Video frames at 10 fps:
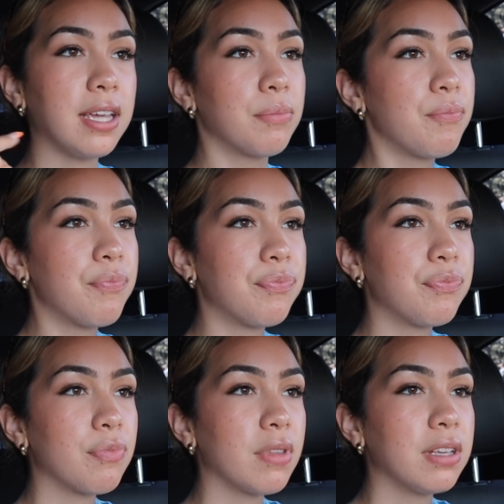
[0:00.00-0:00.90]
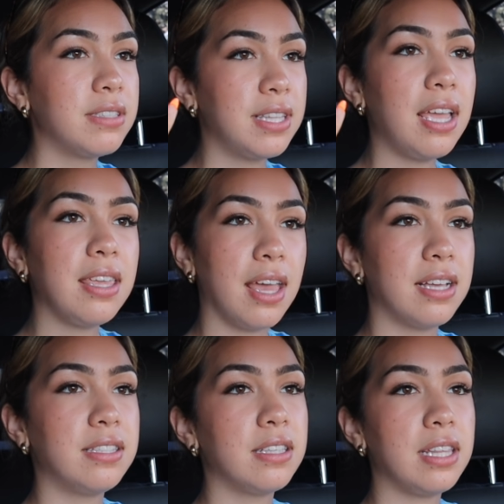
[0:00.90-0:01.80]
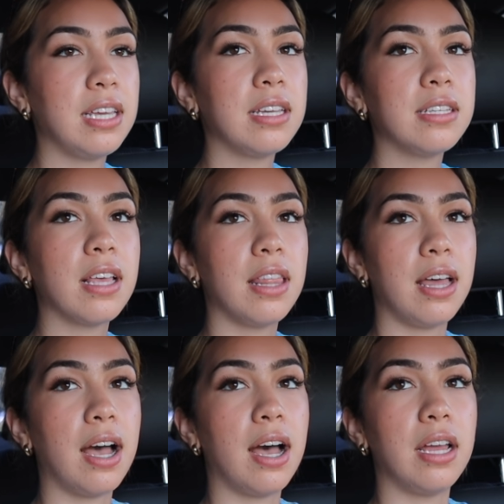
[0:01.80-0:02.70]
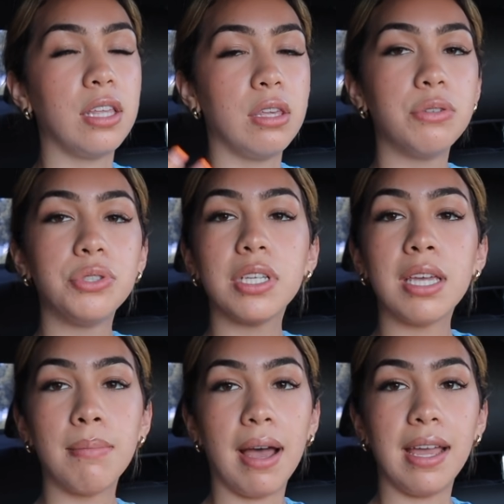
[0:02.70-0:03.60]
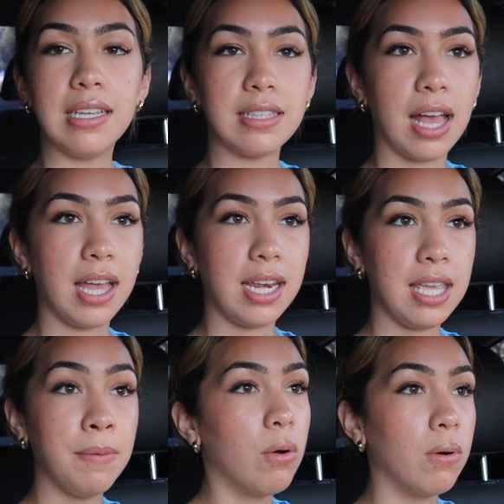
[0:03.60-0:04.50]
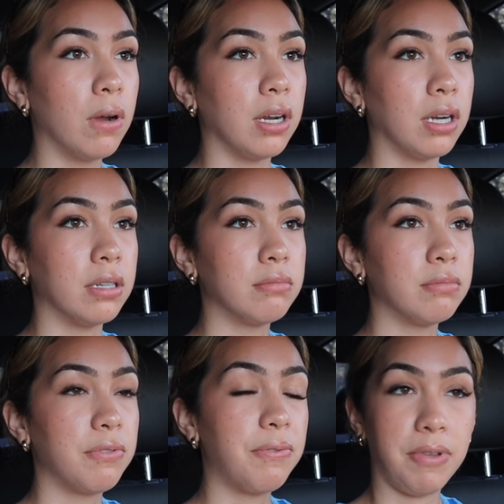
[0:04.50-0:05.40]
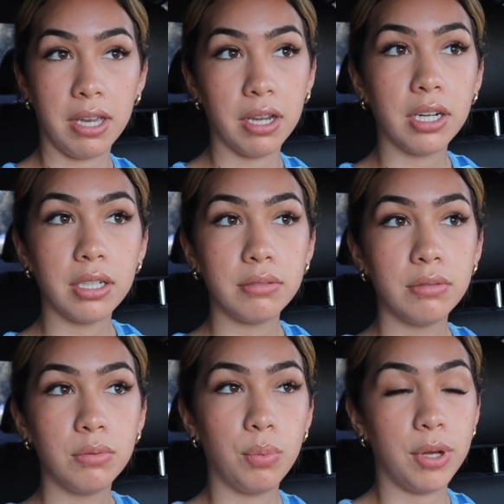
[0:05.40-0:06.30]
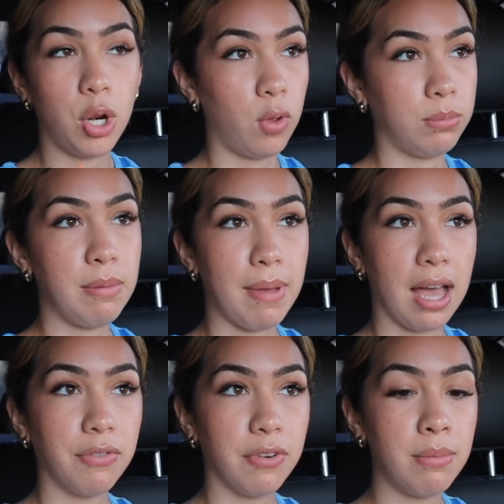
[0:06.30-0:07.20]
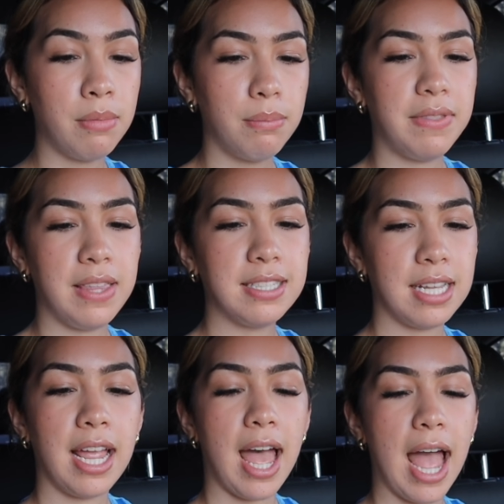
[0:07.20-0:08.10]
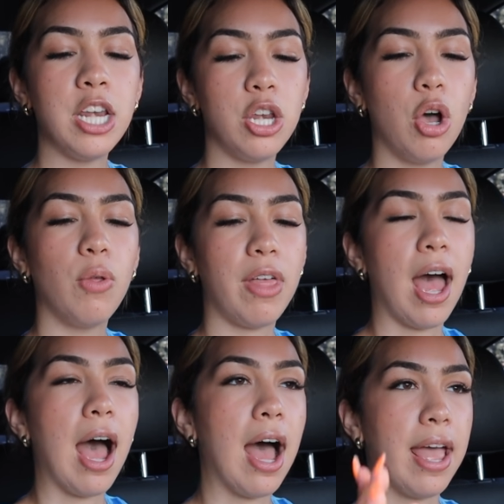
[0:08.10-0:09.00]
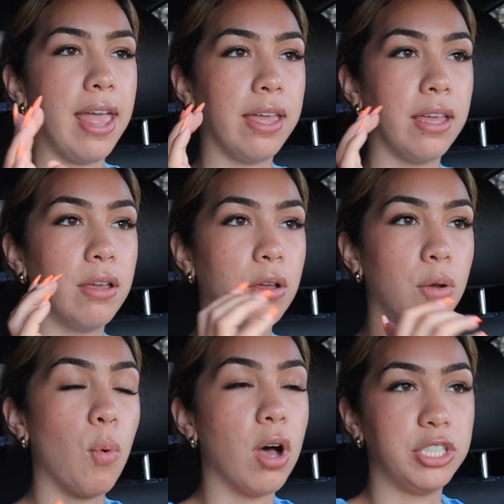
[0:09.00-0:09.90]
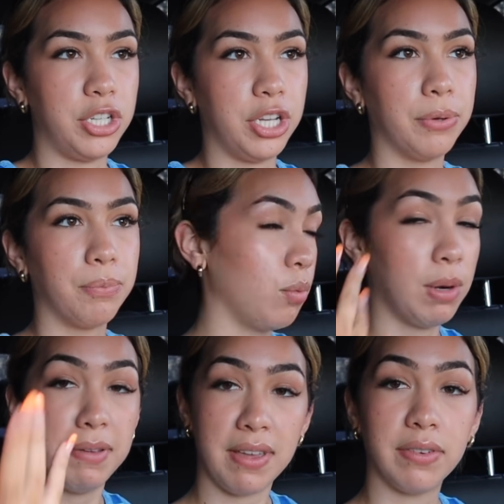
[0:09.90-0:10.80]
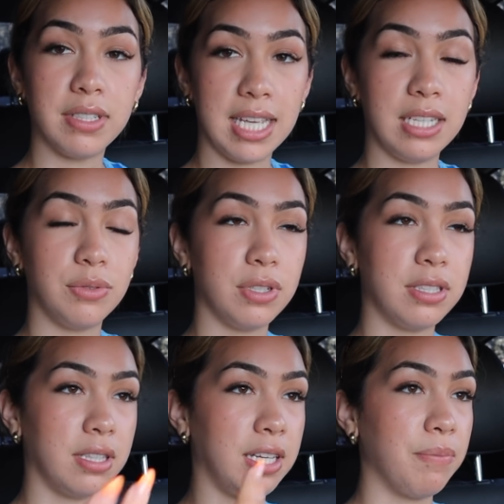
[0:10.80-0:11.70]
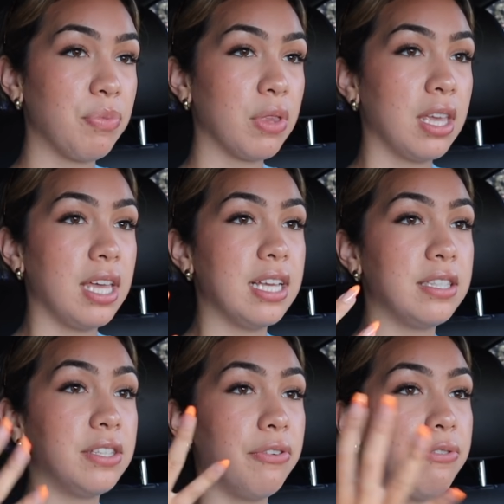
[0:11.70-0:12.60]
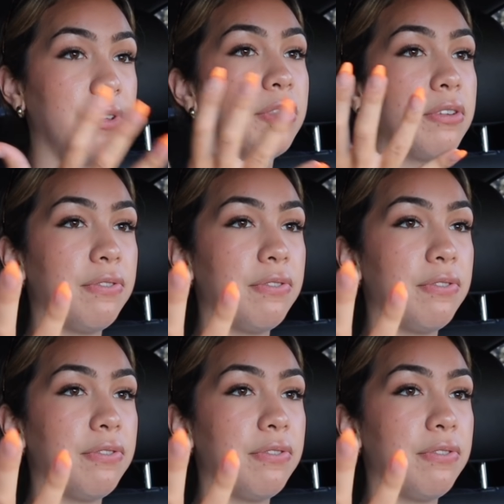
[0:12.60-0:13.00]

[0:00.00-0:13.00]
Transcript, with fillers: like saying yes to things that usually my anxiety or fear would hold me back from, but things that I know that I want to do. One of my favorite sayings recently is to feel the